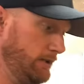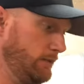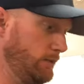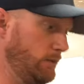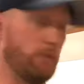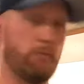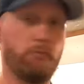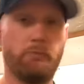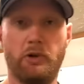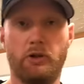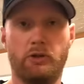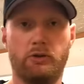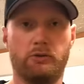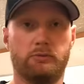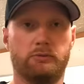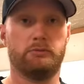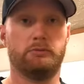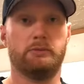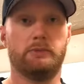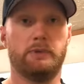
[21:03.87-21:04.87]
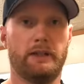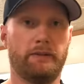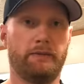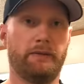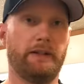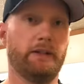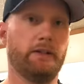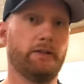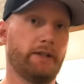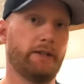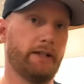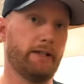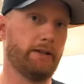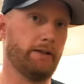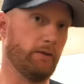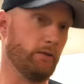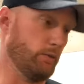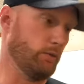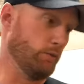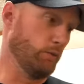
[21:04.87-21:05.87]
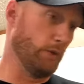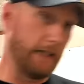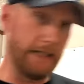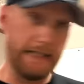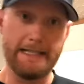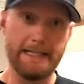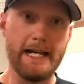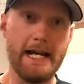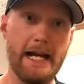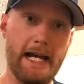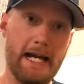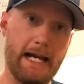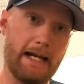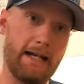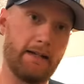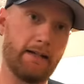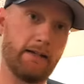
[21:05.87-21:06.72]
Well, boom, if he knows how to read that,